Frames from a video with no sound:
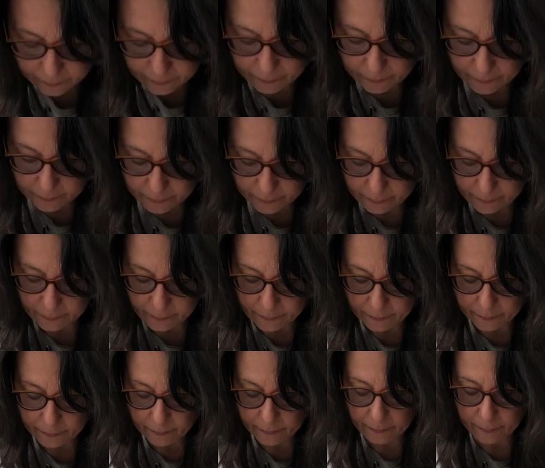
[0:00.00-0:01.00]

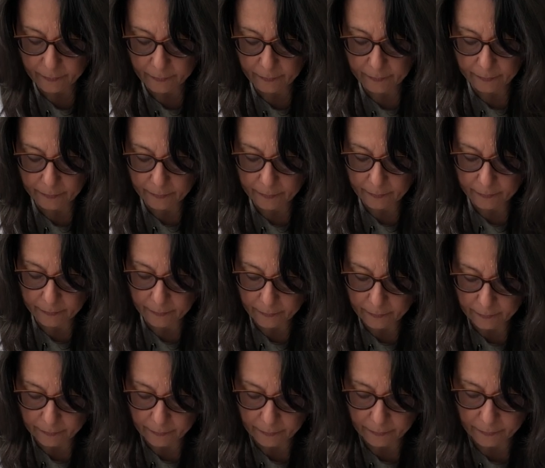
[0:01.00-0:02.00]
spring, change of
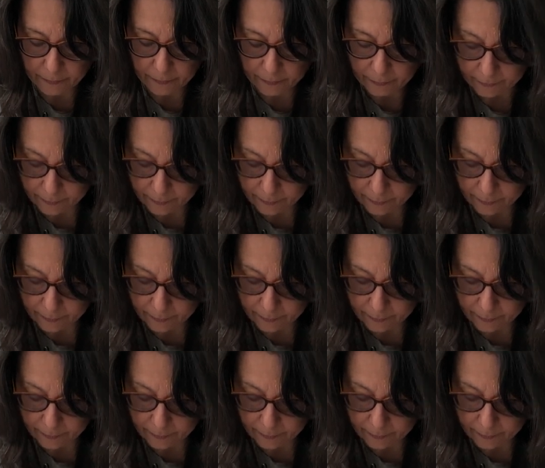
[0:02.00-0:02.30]
seasons,